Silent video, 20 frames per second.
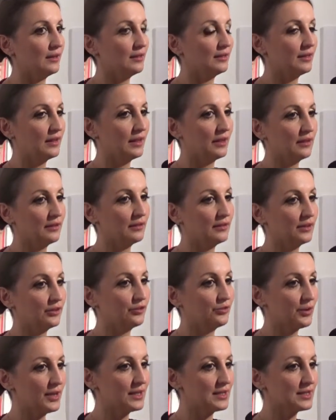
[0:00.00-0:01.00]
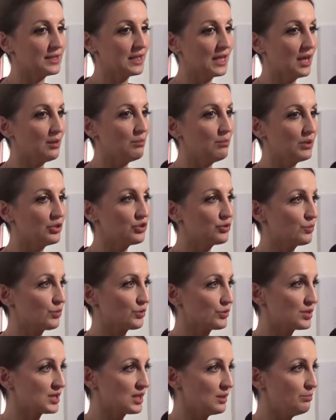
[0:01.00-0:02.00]
The dress came much more
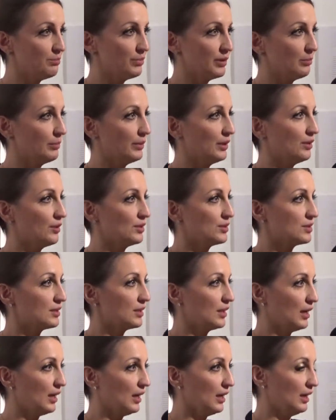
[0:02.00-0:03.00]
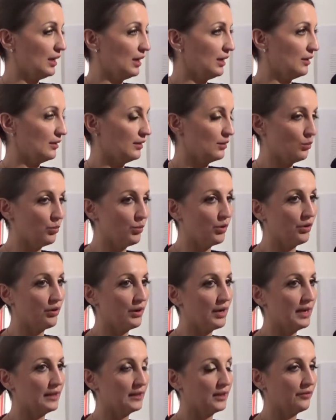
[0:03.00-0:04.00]
simple, because the war
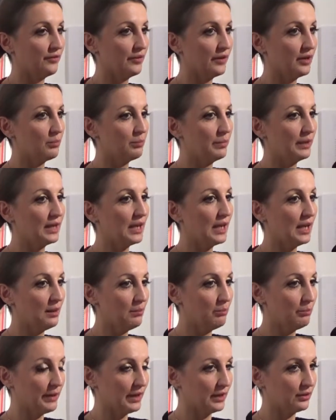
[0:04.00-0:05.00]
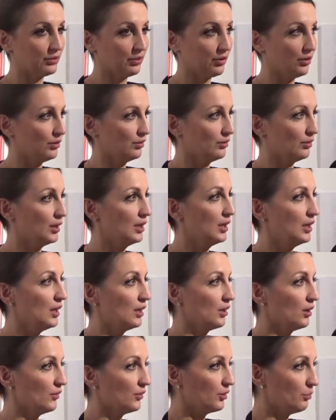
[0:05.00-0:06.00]
had a very big impact on
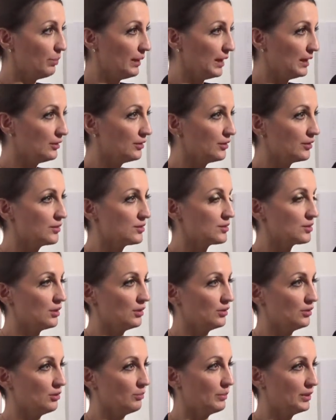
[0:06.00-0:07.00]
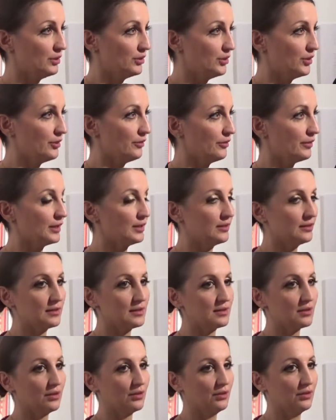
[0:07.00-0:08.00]
the patterns, on the
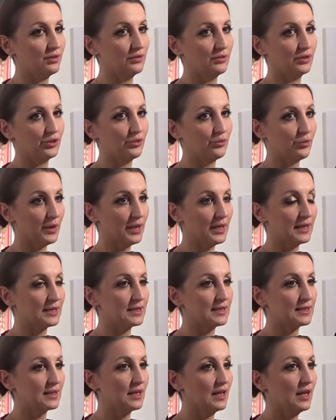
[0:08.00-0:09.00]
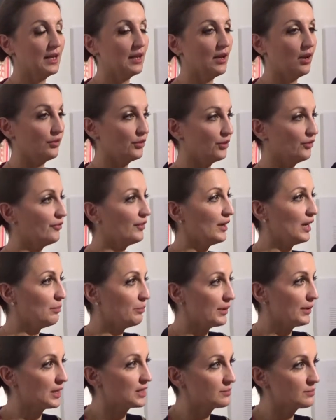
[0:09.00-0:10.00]
materials, on the threads, on the
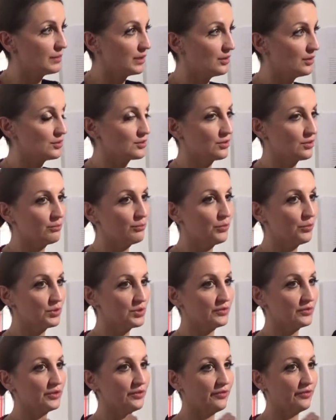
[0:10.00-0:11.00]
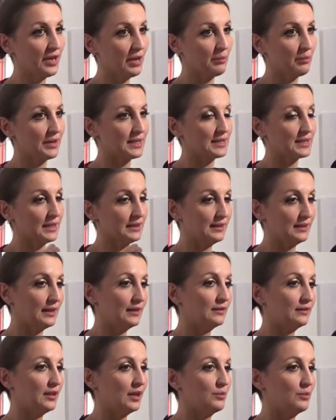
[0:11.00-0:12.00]
fabrics, because most of the fabrics at
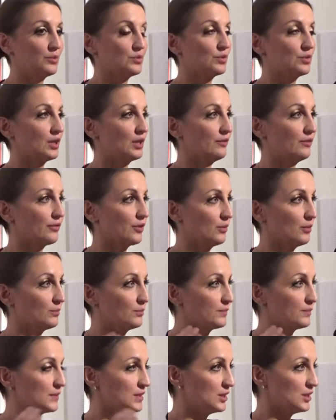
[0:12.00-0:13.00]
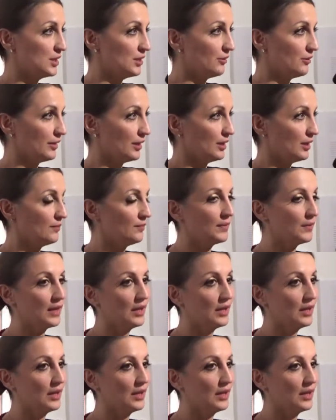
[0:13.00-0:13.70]
that time used to come from Syria.